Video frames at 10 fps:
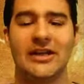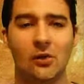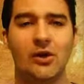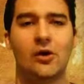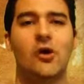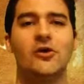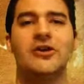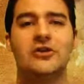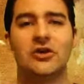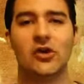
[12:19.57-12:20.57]
it will
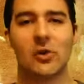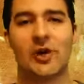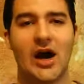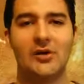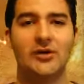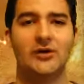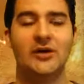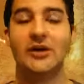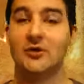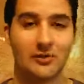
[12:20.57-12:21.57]
hold eternal
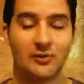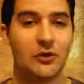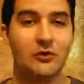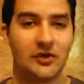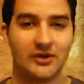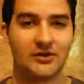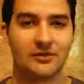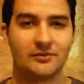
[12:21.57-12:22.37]
power. Prove it.